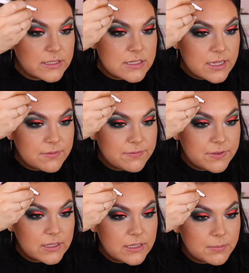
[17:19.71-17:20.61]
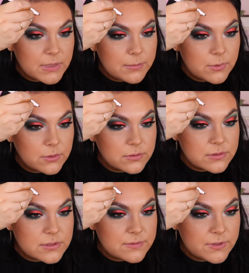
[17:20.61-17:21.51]
to like fill in my
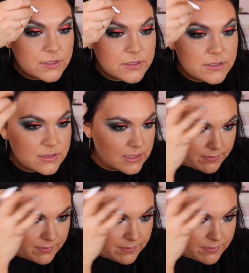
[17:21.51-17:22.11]
moles first. That's the